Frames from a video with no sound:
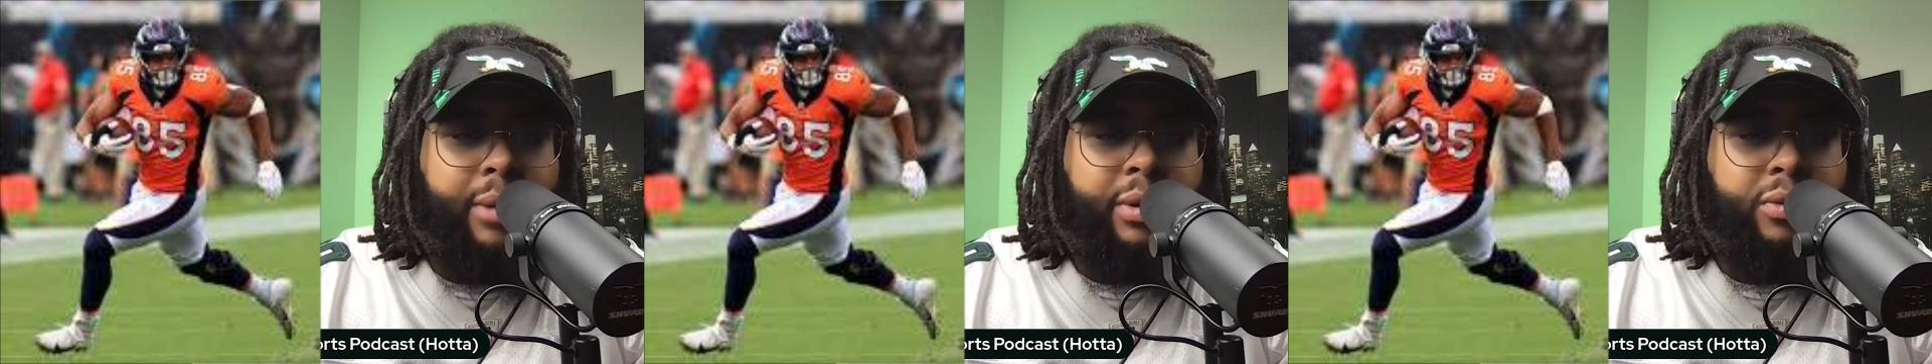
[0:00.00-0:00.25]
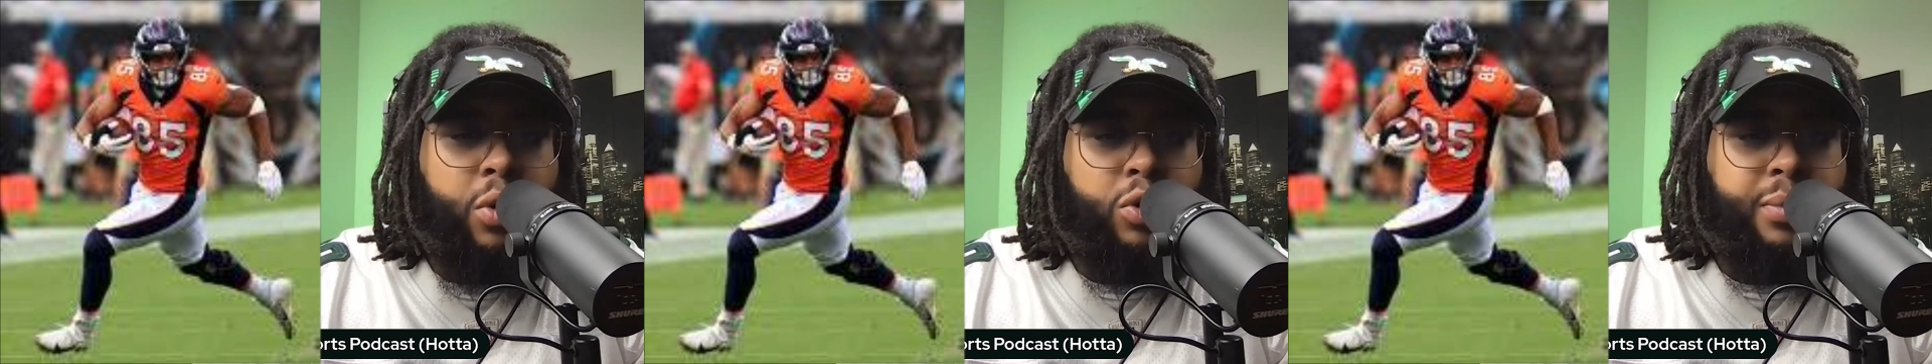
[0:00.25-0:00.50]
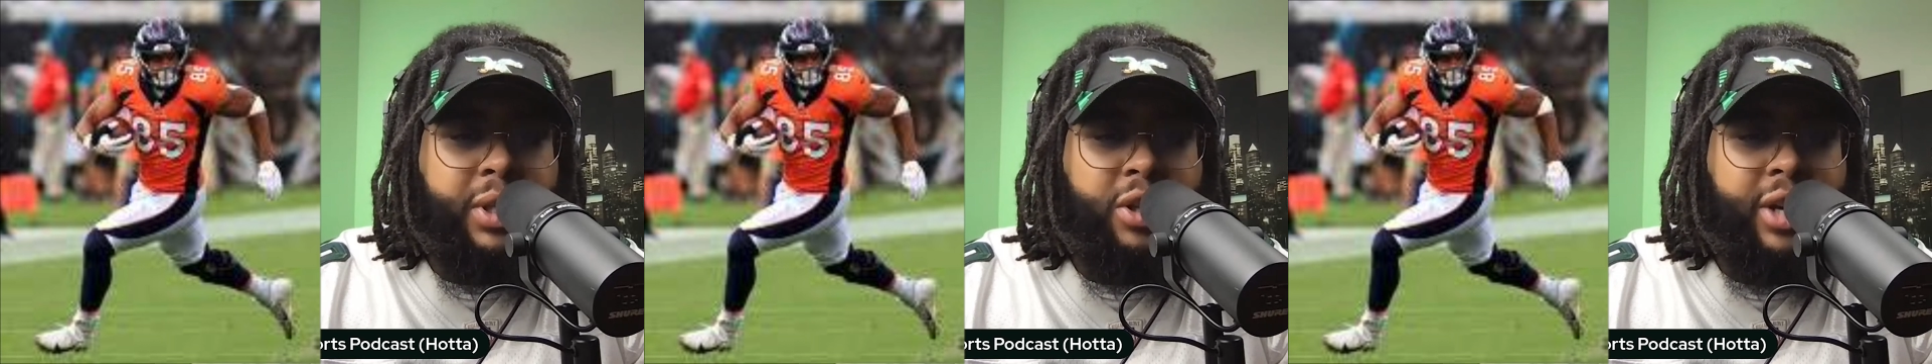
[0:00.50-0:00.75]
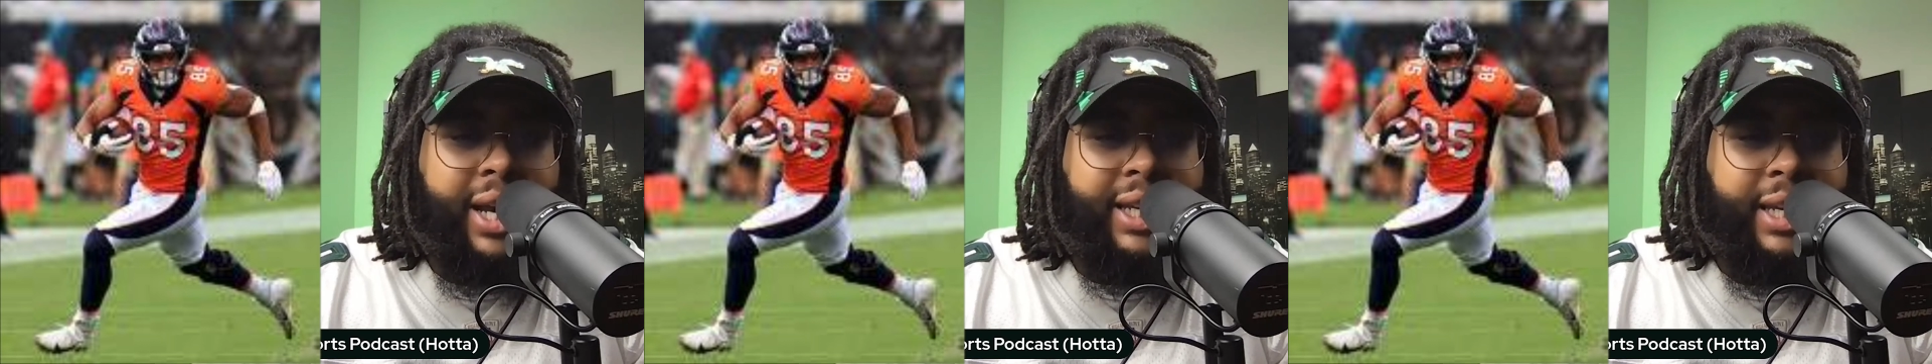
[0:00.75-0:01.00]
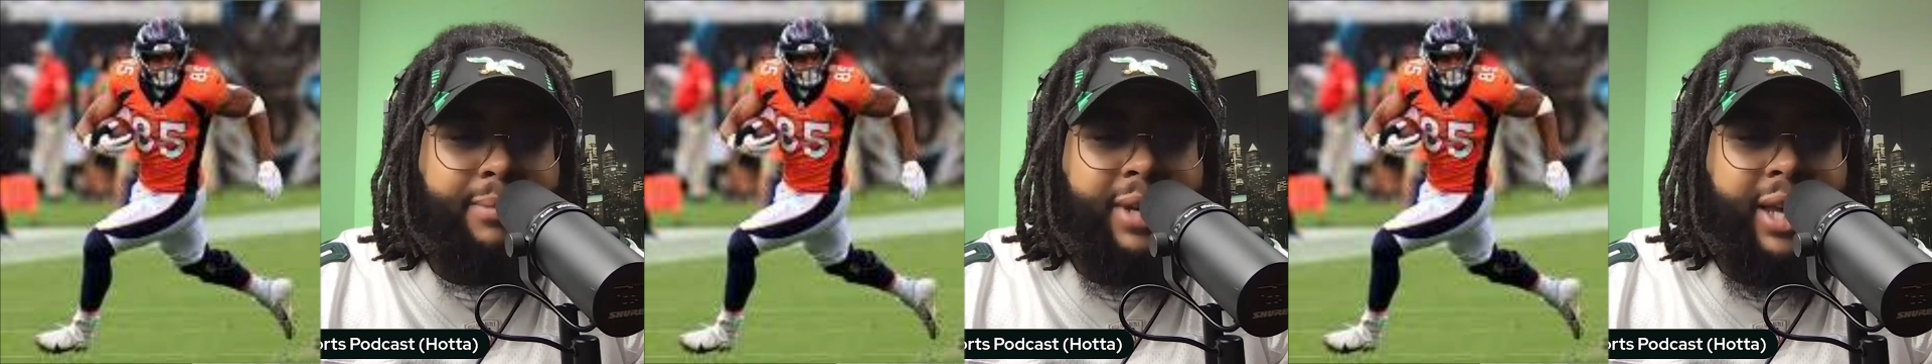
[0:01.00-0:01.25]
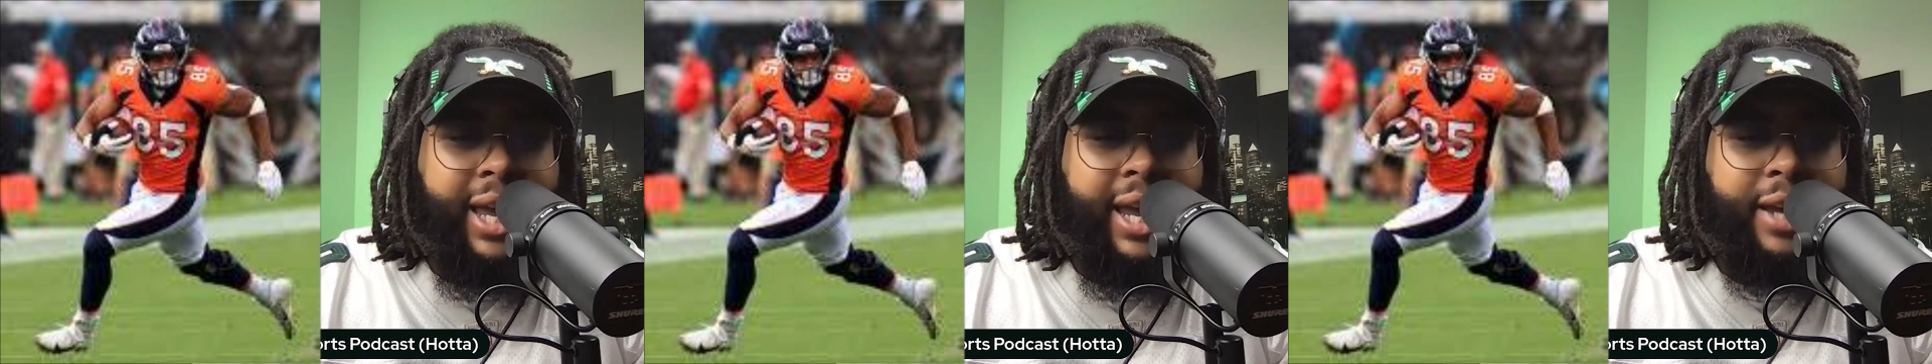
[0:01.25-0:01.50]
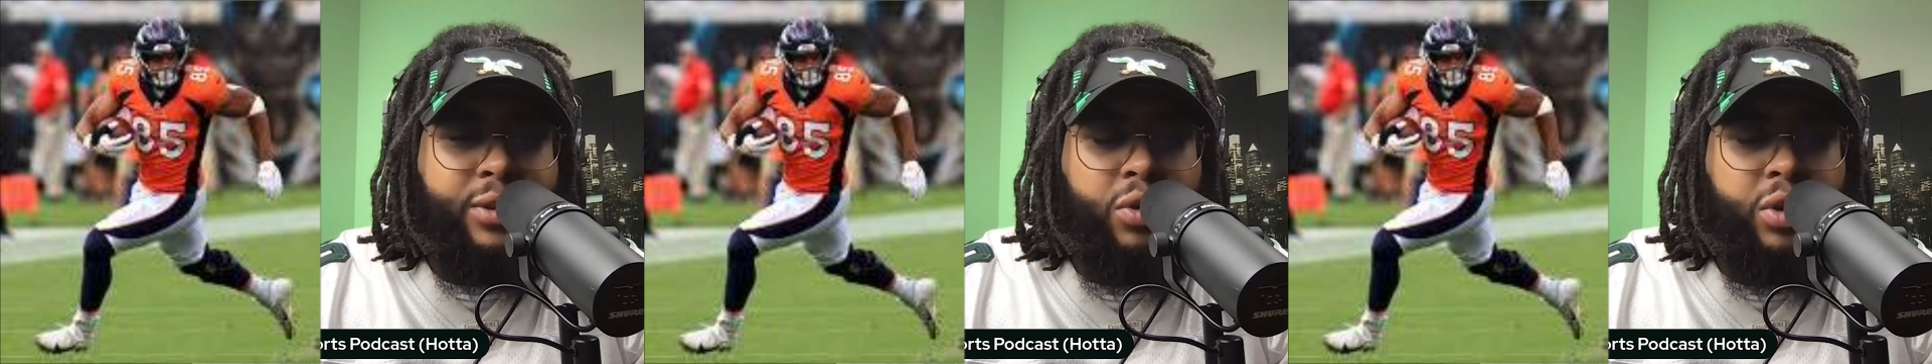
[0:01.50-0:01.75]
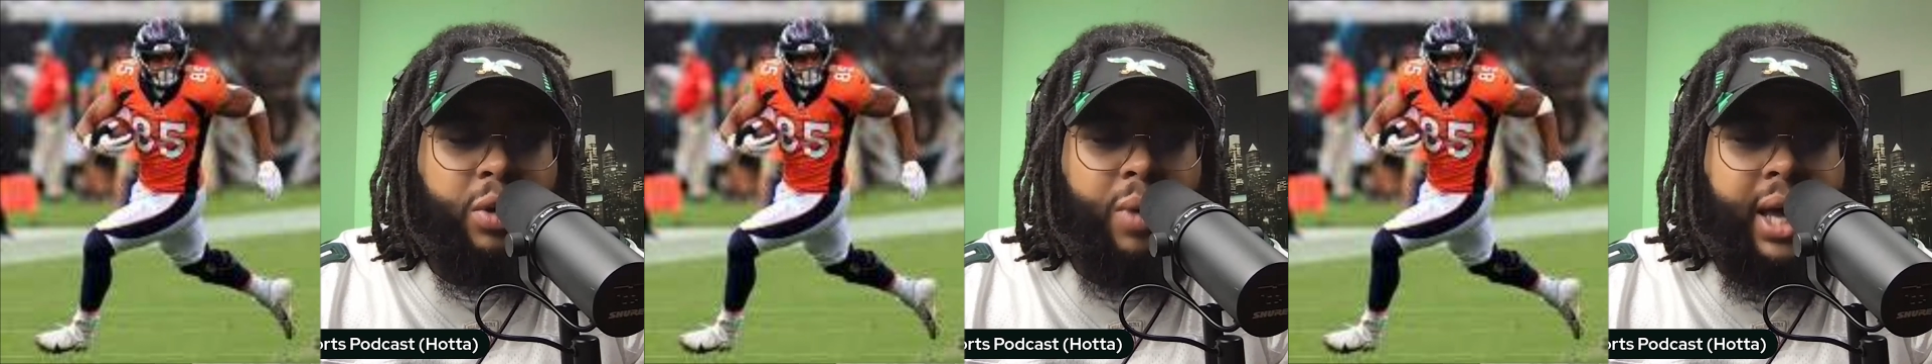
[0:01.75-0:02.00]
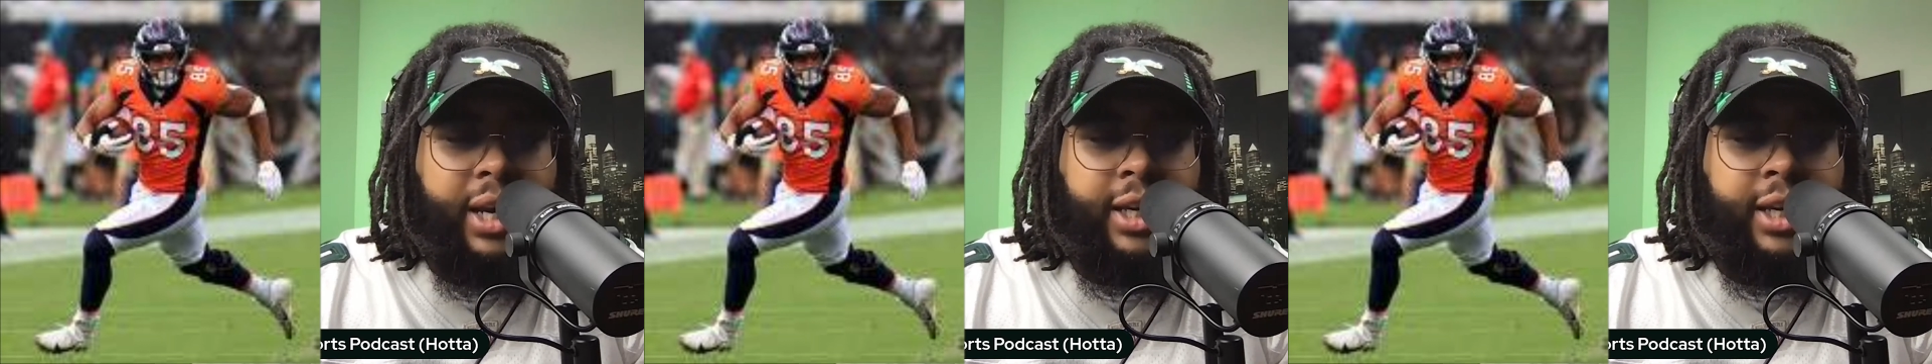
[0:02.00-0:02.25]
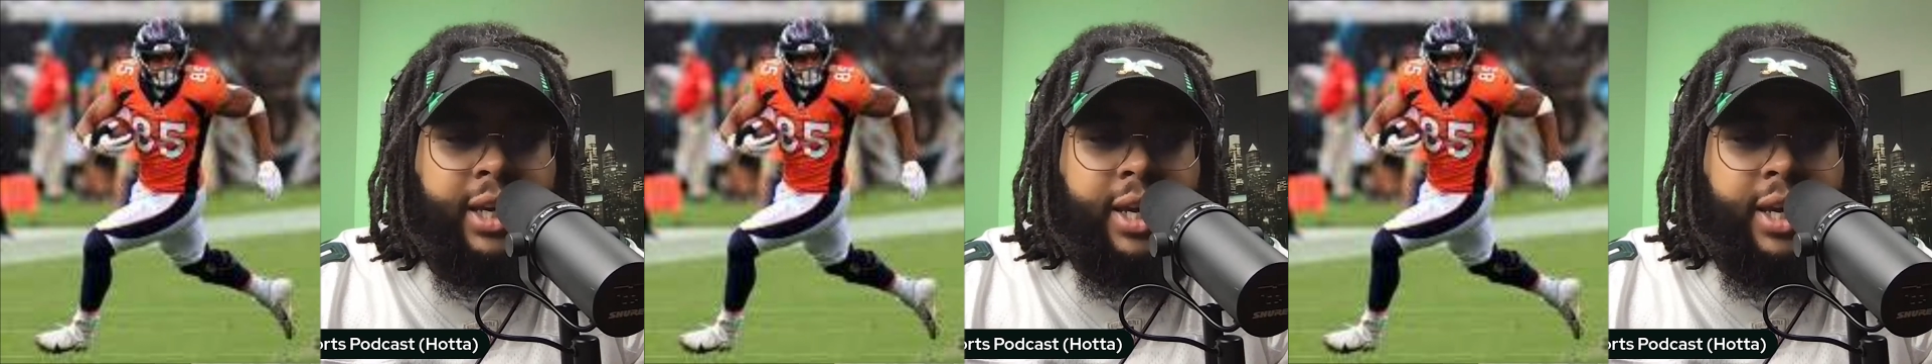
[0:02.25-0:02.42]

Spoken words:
Roseman, you got to keep your hands on your wallet.